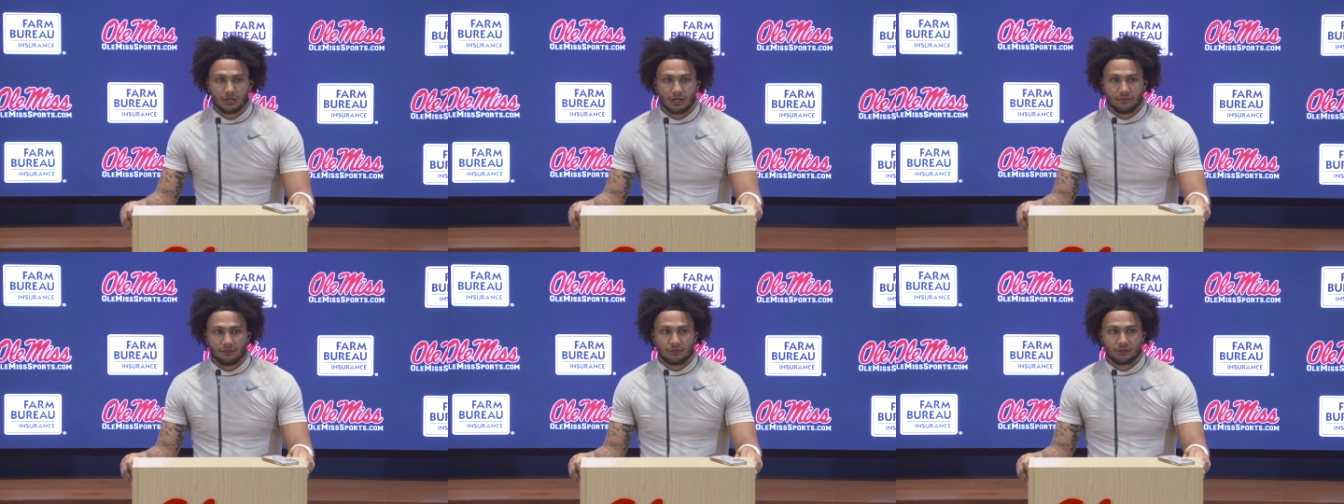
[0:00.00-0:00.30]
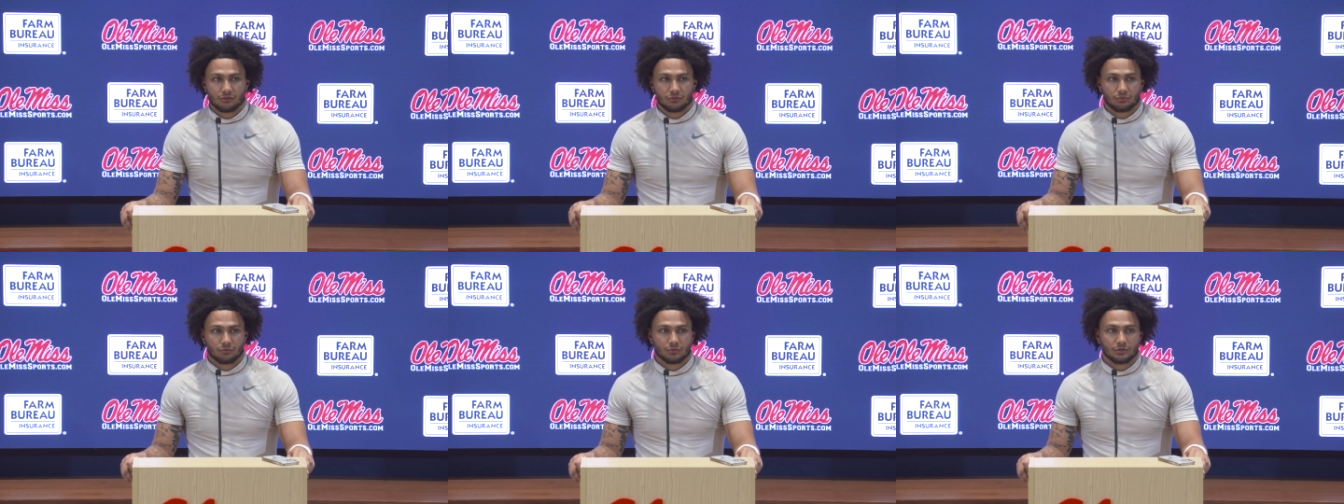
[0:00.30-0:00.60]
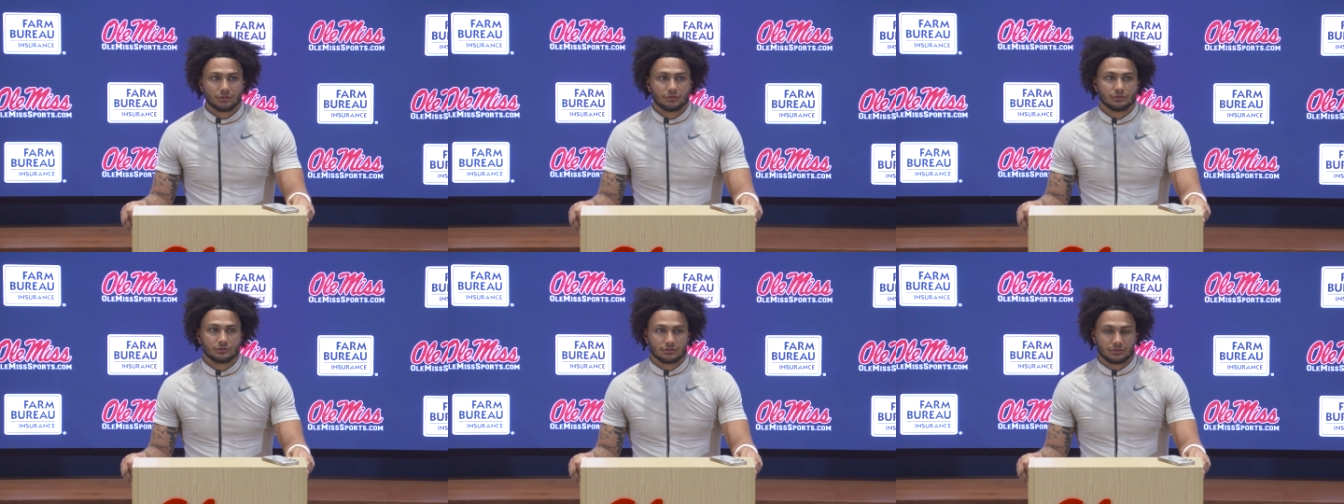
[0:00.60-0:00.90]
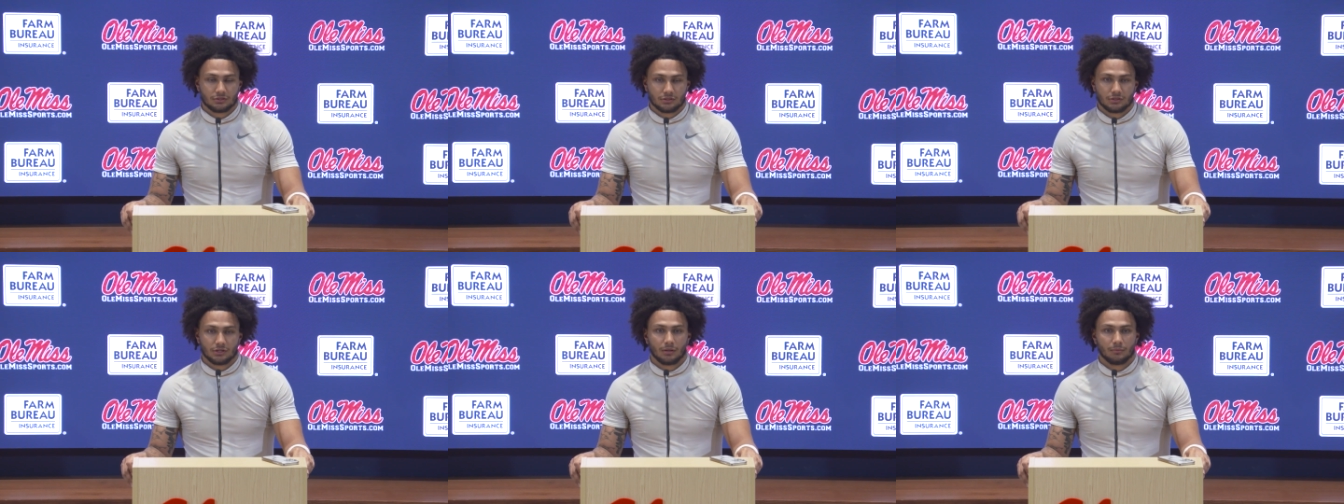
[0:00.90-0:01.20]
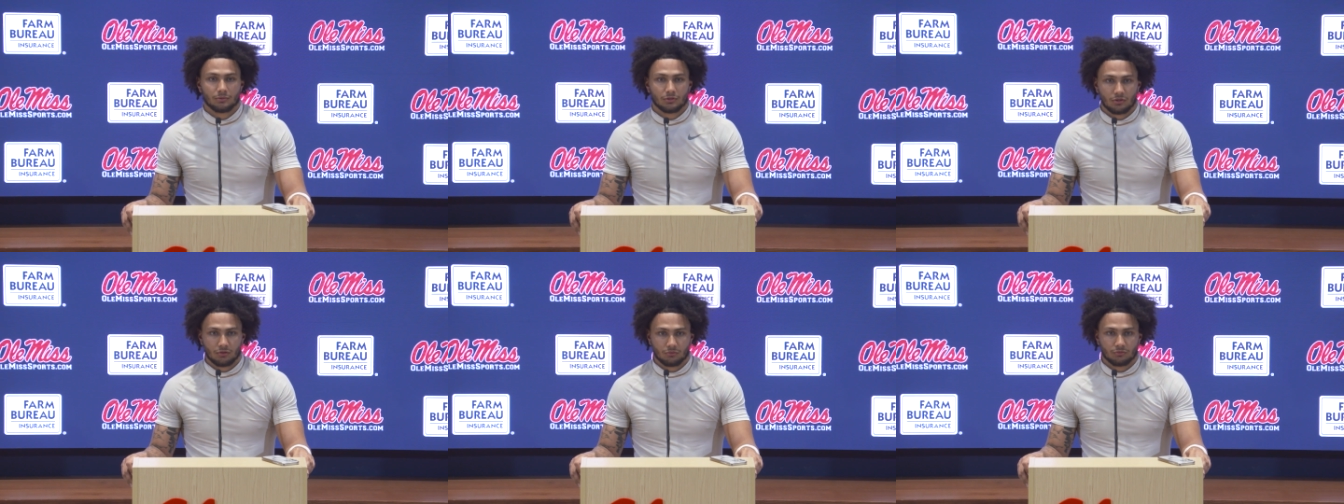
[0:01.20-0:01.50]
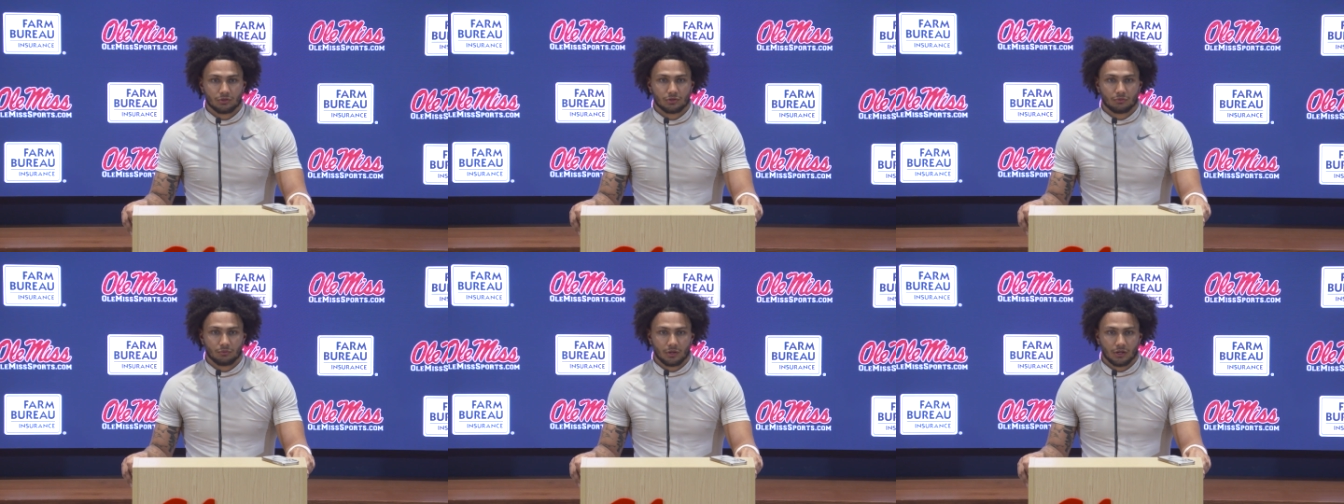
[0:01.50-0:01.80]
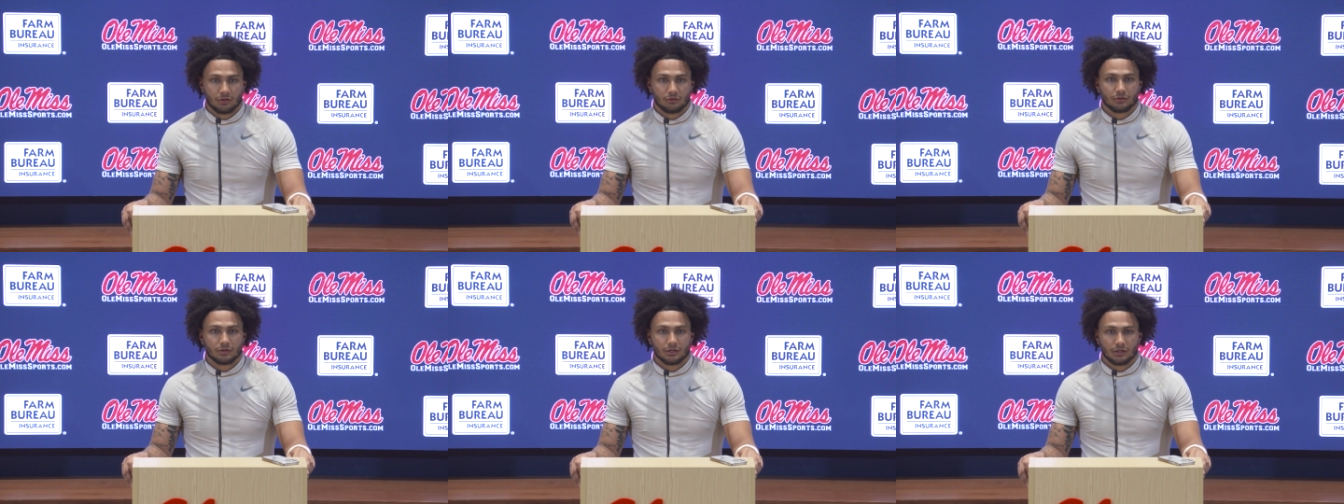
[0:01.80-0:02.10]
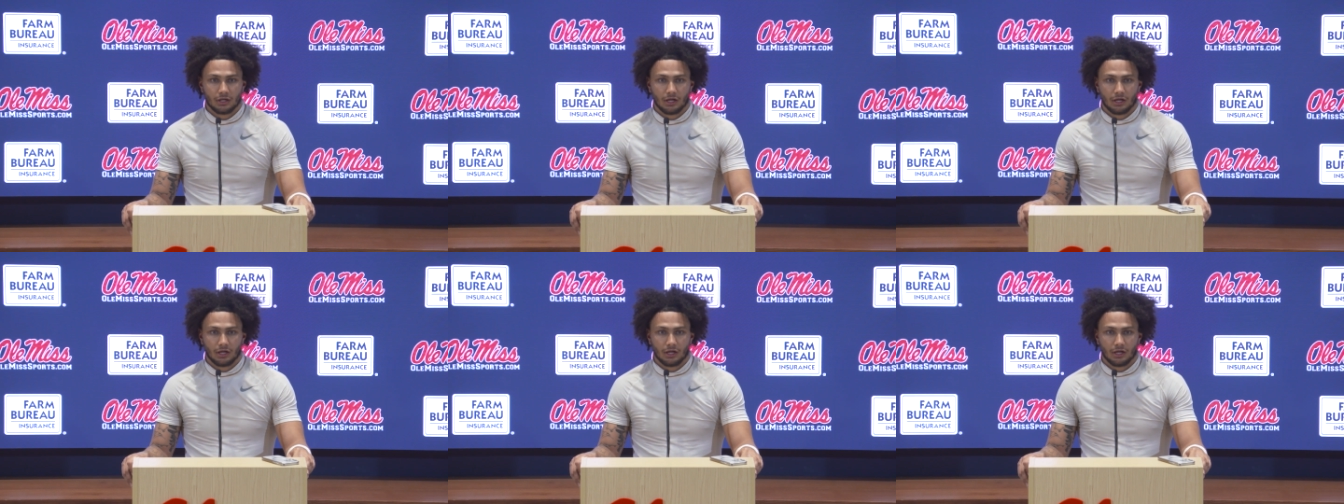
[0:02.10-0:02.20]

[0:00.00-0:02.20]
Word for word: I think Noriel has come along really well.